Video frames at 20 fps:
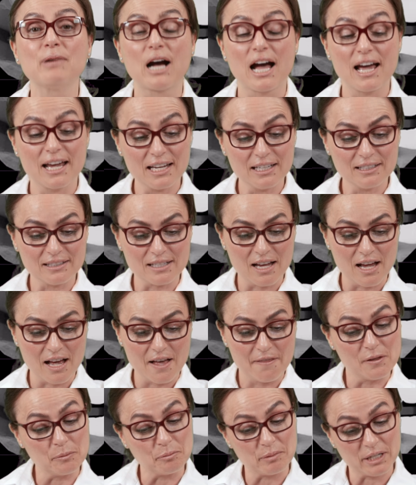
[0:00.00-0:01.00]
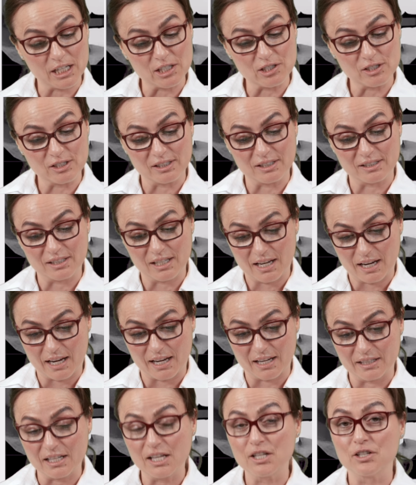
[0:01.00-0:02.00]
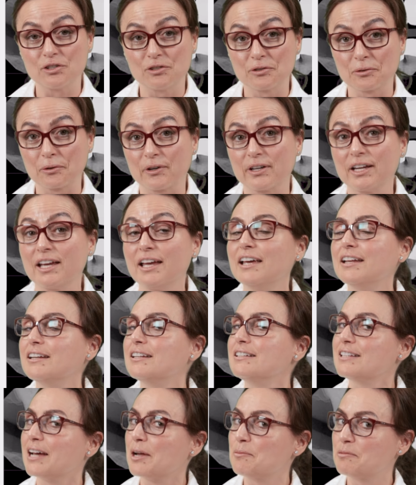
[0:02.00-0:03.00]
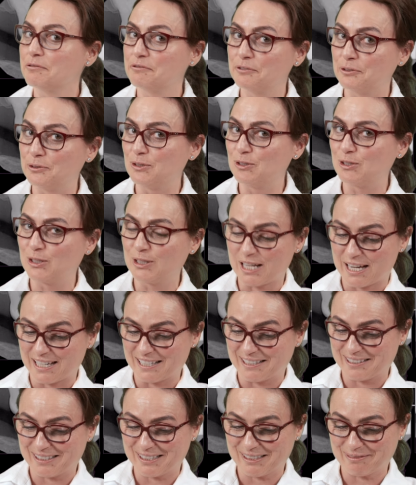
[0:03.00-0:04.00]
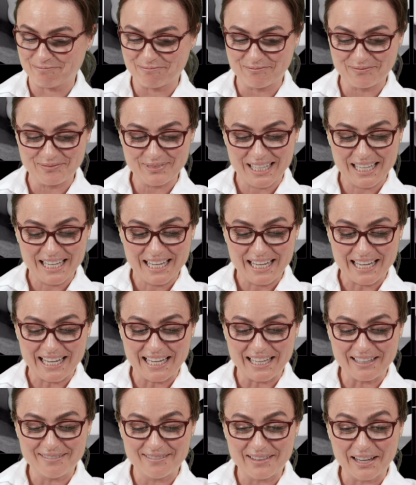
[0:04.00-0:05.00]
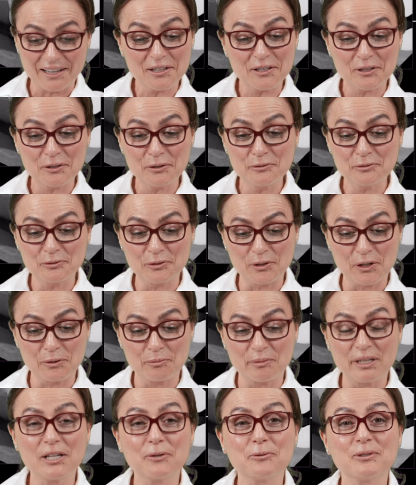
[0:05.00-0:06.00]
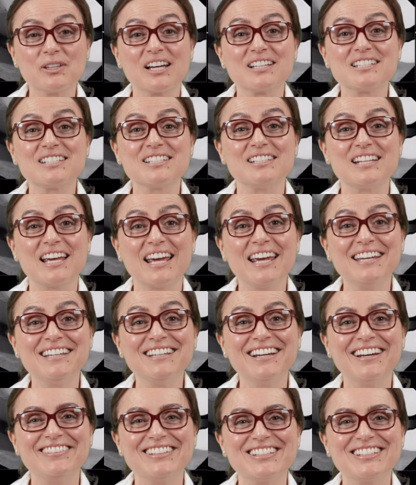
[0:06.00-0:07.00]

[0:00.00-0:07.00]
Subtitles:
bite, and the patient can enjoy any type of food she likes. And thank you for being with us today, and